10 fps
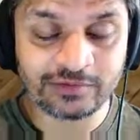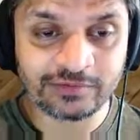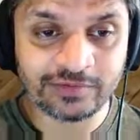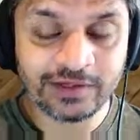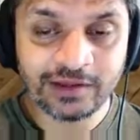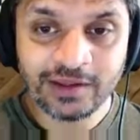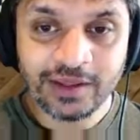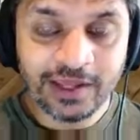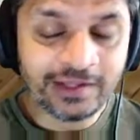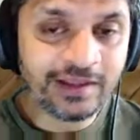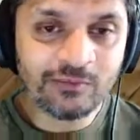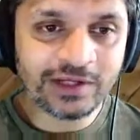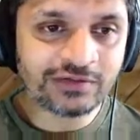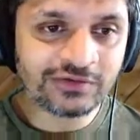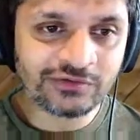right? And then we
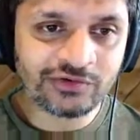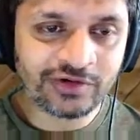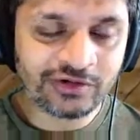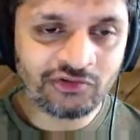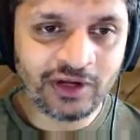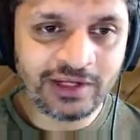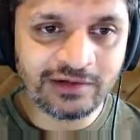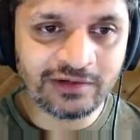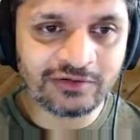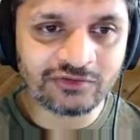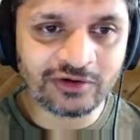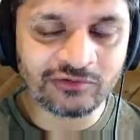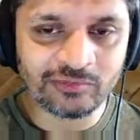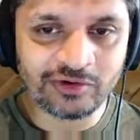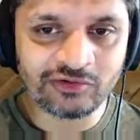can just chain these
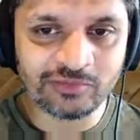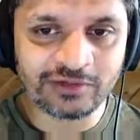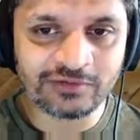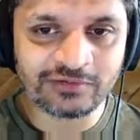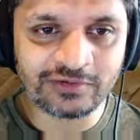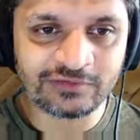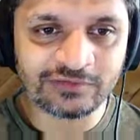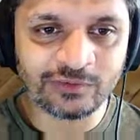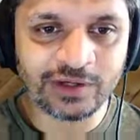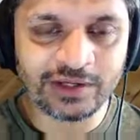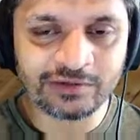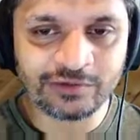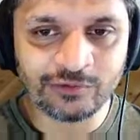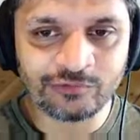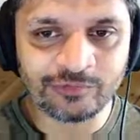transformation matrices, so we can
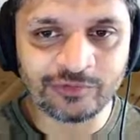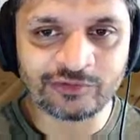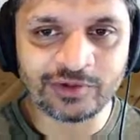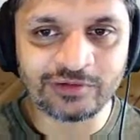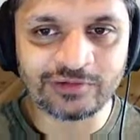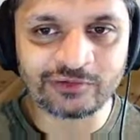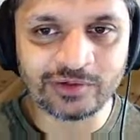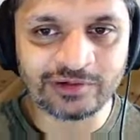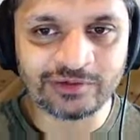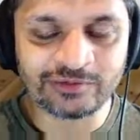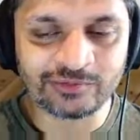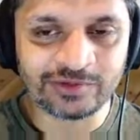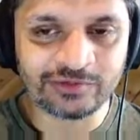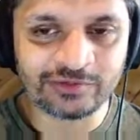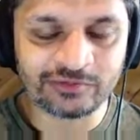go from this one to this one to this
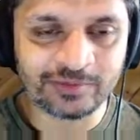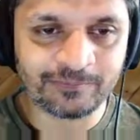one to this one.